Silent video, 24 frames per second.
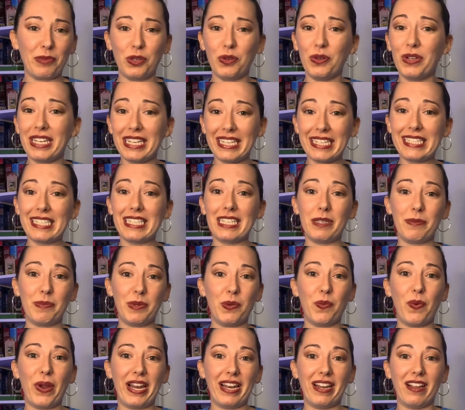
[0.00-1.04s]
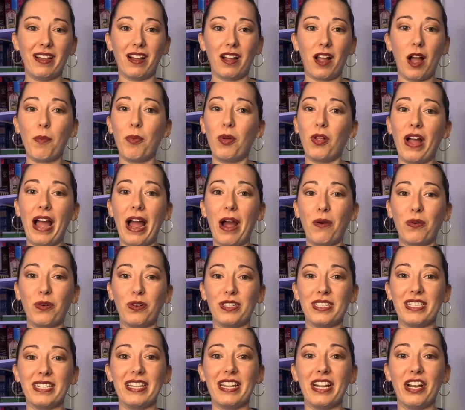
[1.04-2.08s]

You could easily be waiting a couple hours in